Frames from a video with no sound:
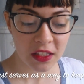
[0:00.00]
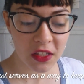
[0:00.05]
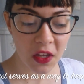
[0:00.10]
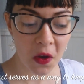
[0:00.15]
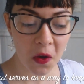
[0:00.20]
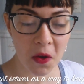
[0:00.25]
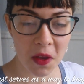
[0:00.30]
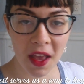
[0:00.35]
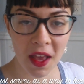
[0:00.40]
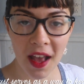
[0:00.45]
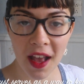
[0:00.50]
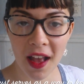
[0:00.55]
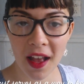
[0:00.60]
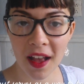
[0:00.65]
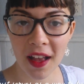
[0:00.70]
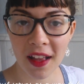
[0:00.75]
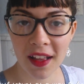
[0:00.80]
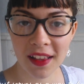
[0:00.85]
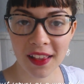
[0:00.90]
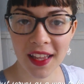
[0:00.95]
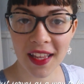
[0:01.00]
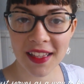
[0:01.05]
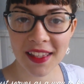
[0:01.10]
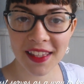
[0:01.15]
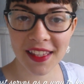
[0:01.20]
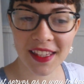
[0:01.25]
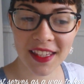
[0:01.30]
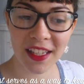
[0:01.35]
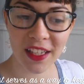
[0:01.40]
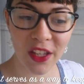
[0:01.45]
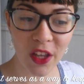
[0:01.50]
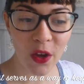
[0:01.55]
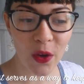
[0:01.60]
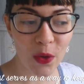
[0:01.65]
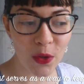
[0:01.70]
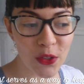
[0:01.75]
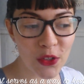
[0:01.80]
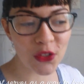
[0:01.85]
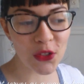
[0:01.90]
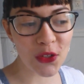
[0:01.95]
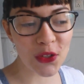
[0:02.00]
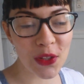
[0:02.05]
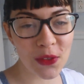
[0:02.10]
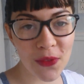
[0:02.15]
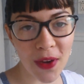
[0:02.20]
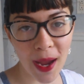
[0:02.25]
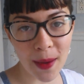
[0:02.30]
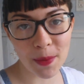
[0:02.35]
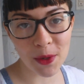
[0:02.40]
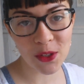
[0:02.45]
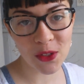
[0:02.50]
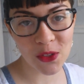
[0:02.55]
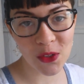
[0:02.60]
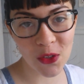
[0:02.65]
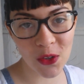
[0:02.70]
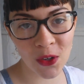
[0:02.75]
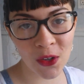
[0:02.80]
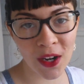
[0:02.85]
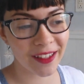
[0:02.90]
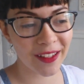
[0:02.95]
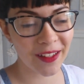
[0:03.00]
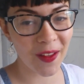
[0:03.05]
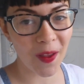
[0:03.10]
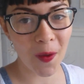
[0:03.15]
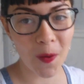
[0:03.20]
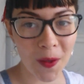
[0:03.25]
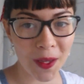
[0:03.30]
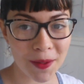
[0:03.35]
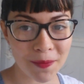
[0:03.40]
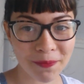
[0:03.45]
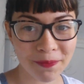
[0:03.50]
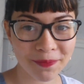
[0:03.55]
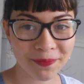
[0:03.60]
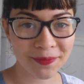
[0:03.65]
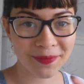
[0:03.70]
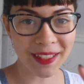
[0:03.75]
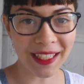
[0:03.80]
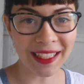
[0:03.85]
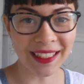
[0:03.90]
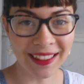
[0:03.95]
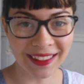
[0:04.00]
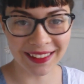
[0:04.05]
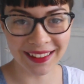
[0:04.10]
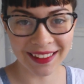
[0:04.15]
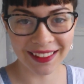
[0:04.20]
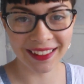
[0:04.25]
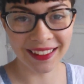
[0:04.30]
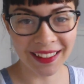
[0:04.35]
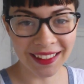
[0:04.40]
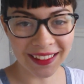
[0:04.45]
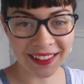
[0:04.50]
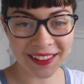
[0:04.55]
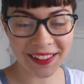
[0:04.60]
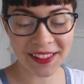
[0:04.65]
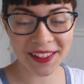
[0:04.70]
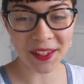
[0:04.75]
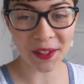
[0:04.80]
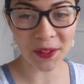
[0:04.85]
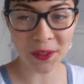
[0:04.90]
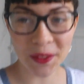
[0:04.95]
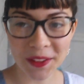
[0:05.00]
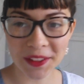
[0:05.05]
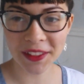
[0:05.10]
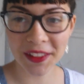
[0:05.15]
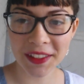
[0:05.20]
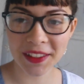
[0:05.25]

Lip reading: So yeah, let's go to the fabric store. Okay, let's go.